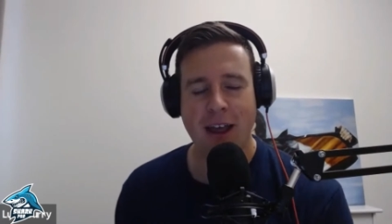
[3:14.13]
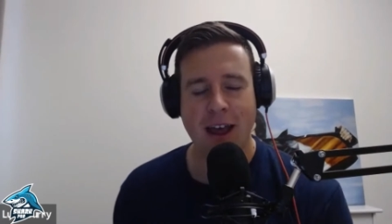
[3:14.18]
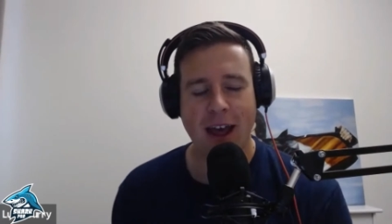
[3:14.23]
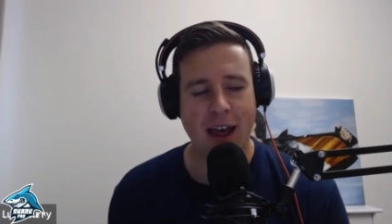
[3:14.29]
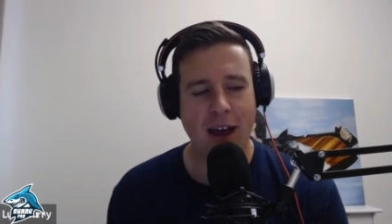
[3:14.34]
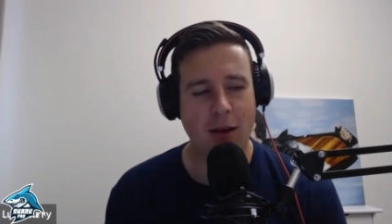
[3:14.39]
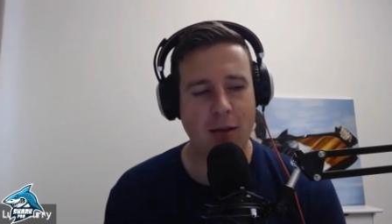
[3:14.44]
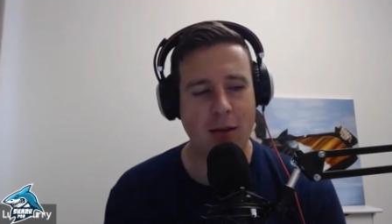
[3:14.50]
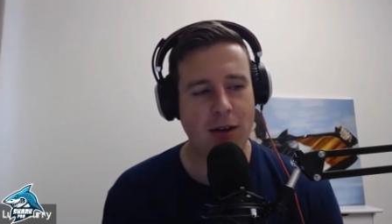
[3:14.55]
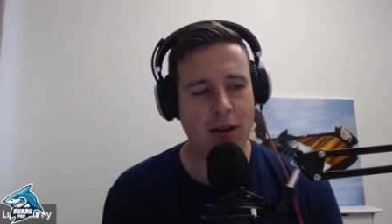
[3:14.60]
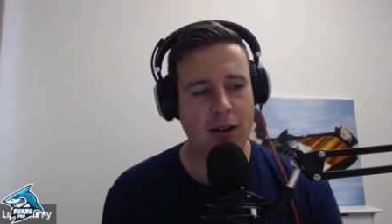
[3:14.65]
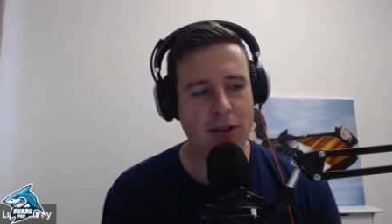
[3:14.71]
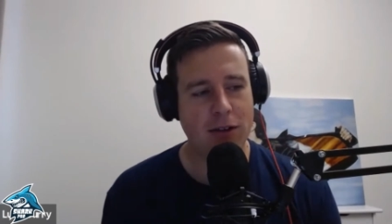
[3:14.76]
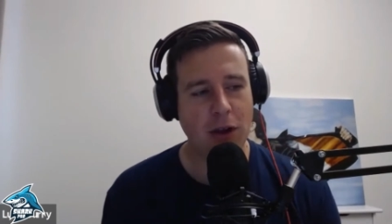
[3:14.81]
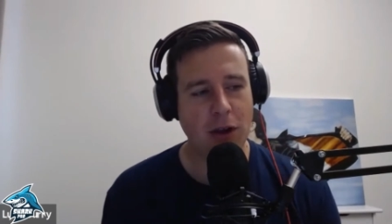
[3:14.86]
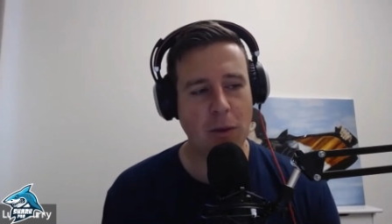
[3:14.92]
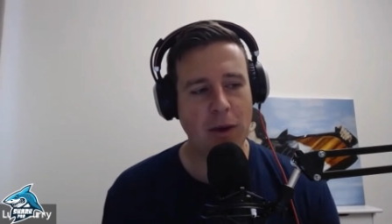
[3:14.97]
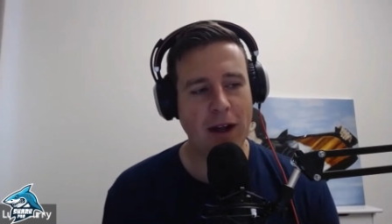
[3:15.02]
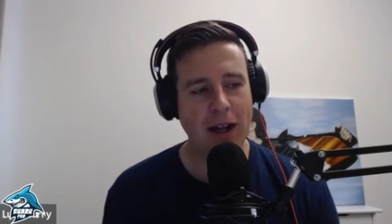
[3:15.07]
Um,
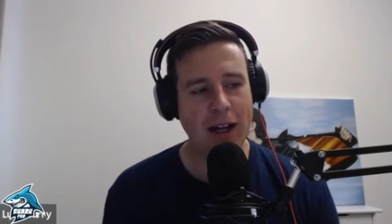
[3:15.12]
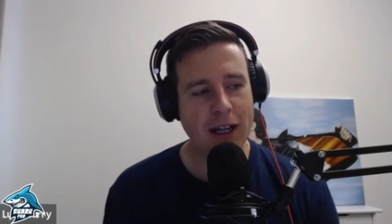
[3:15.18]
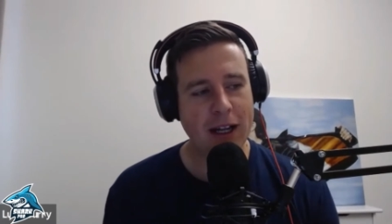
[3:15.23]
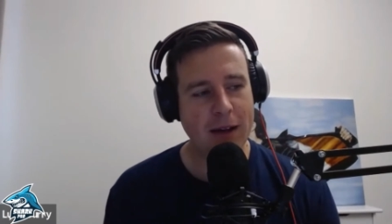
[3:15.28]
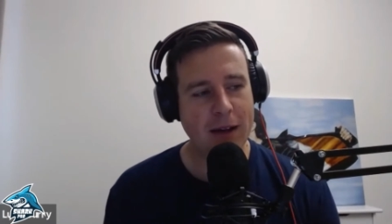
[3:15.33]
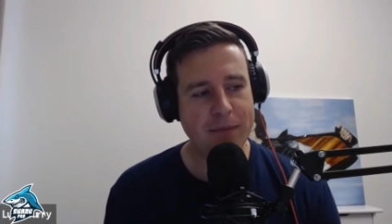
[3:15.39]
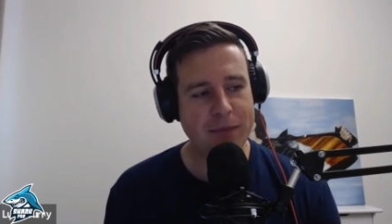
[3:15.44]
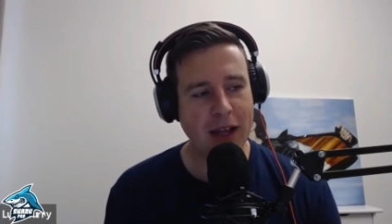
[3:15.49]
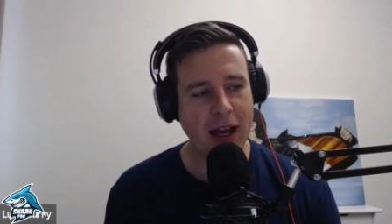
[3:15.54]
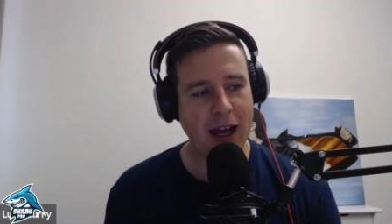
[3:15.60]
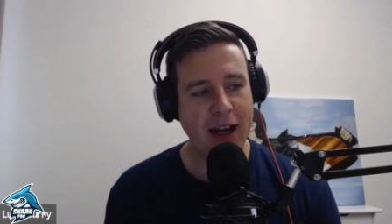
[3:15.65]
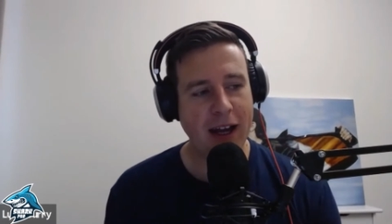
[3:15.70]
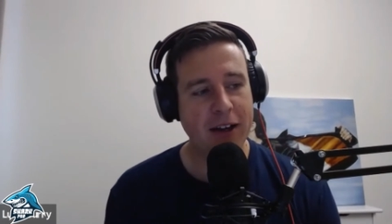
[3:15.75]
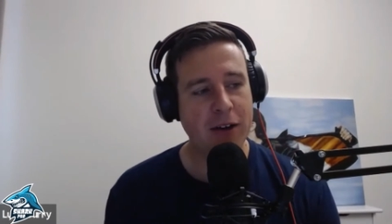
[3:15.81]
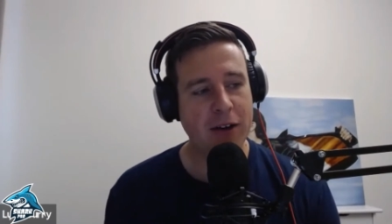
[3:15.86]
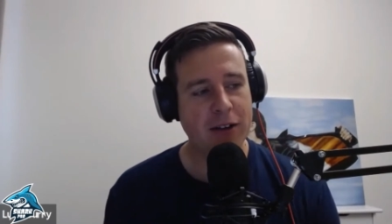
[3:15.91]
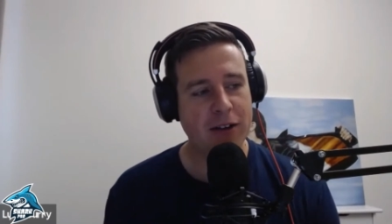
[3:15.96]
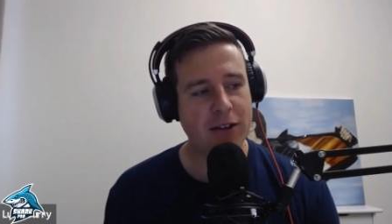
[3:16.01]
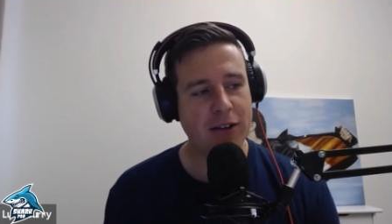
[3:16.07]
so I
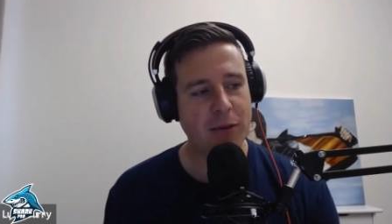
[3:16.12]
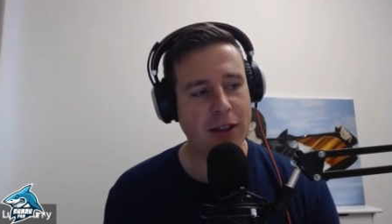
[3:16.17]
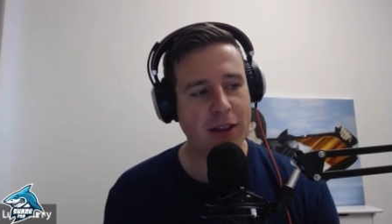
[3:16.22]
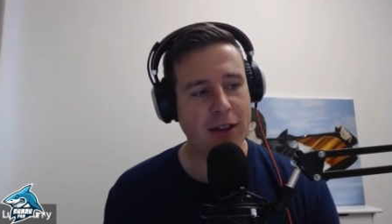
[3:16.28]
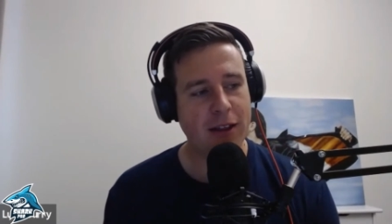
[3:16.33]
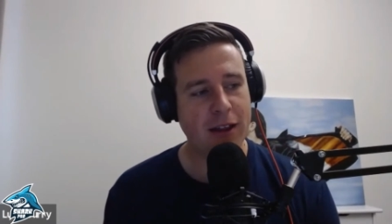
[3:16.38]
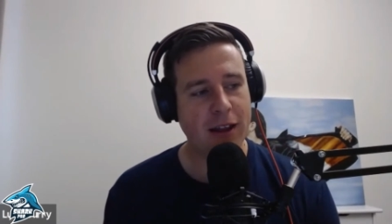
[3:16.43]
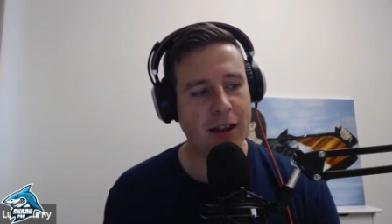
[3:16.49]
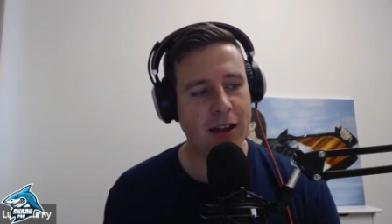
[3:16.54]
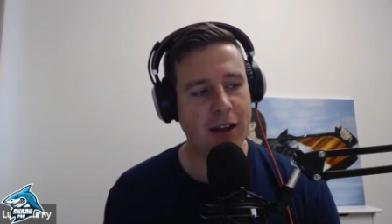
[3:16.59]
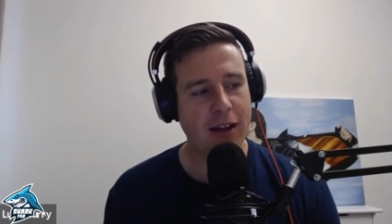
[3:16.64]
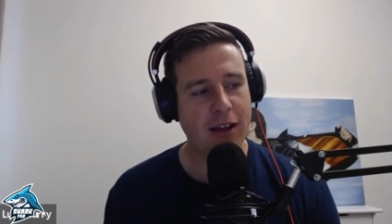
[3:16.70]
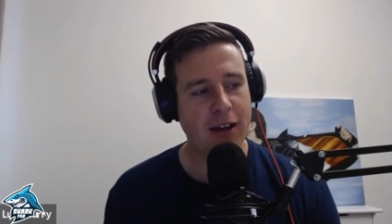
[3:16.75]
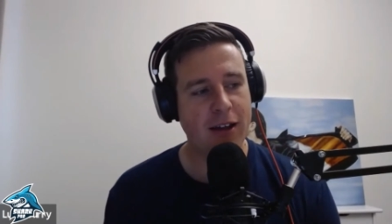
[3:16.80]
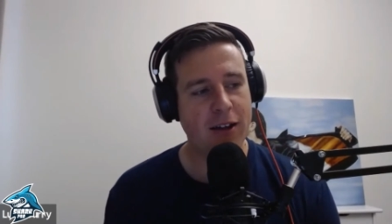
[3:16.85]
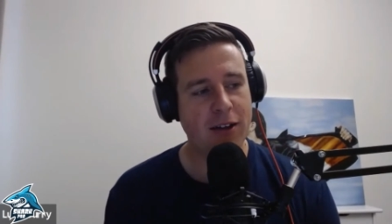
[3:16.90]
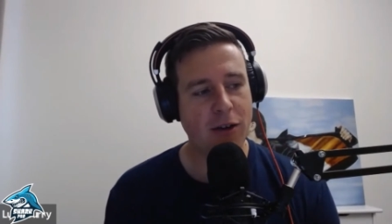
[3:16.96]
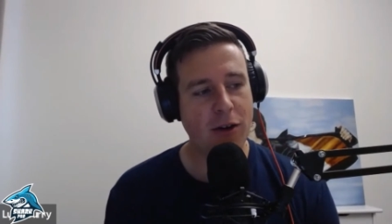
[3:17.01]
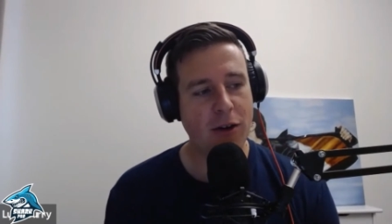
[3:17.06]
noticed with
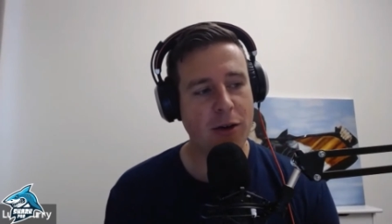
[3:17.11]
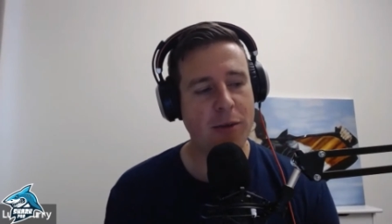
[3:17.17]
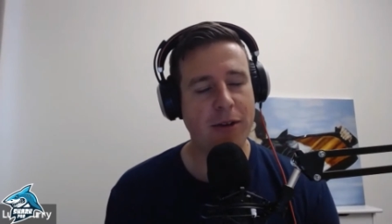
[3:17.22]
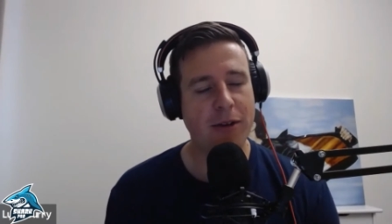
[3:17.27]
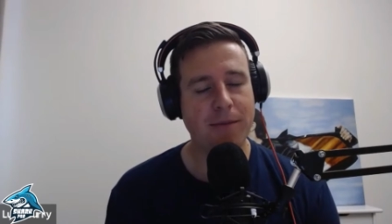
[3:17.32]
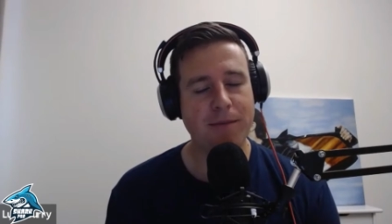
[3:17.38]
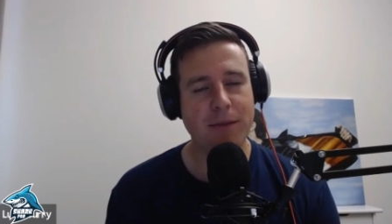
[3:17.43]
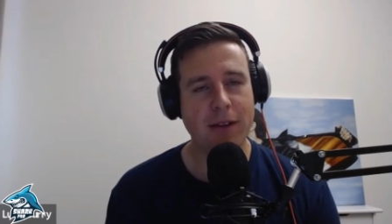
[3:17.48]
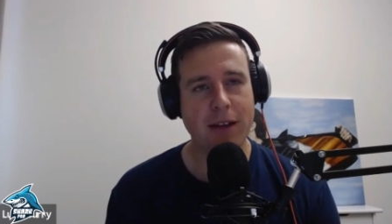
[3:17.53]
uh, normal